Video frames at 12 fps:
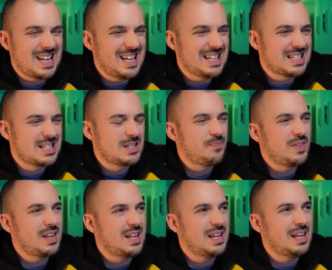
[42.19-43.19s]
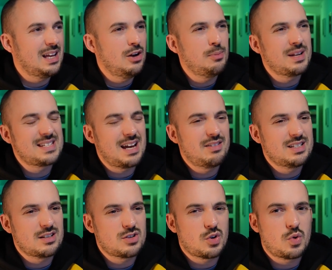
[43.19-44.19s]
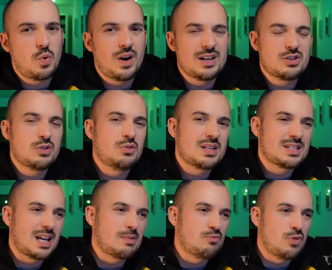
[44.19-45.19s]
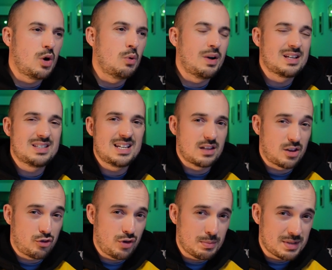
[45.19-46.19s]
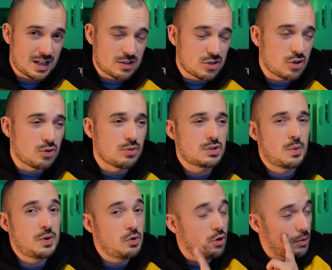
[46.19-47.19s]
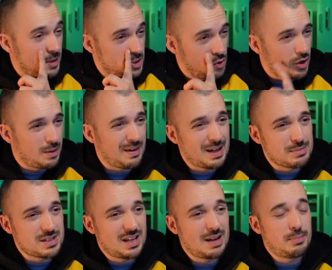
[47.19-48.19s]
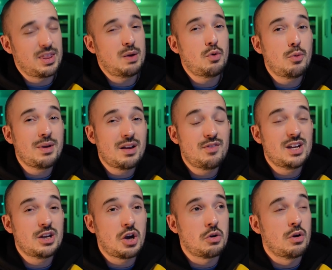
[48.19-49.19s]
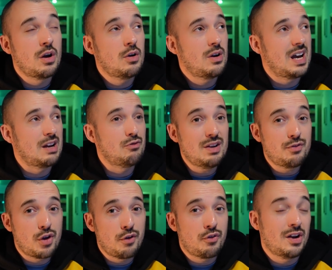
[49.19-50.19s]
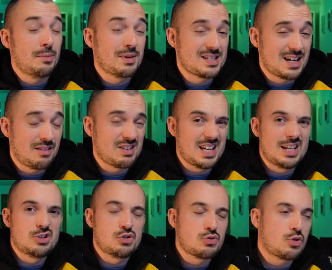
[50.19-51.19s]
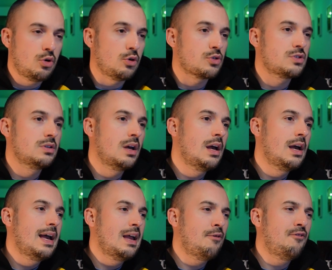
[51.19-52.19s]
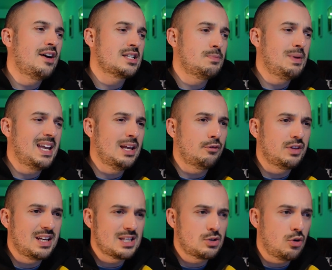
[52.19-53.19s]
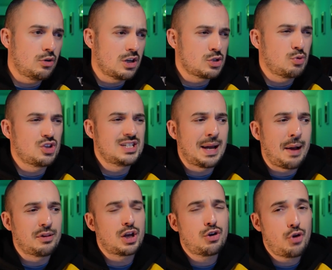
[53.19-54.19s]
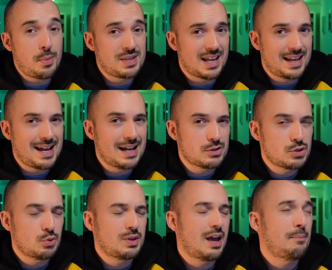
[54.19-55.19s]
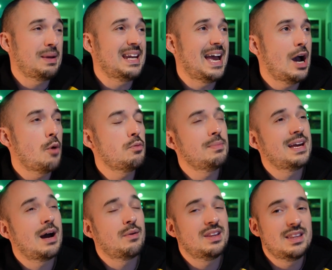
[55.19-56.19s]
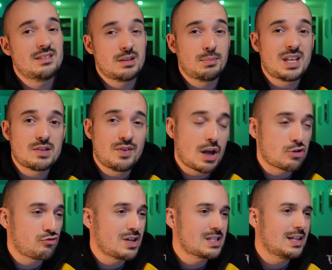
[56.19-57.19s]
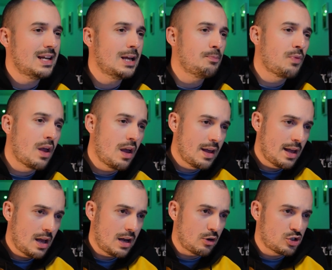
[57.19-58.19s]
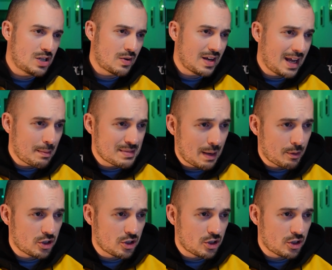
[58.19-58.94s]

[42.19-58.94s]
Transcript: It's Illuminor Szeras doesn't quite do the same role as these other Crypteks do, so we're not going to be talking about him today, but there will be a video and a review for Illuminor Szeras in due course. In fact, speaking of the Discord, I just want to shout out the Cryptic Council that have been helping me out in some of these videos recently. I'll shout your names out.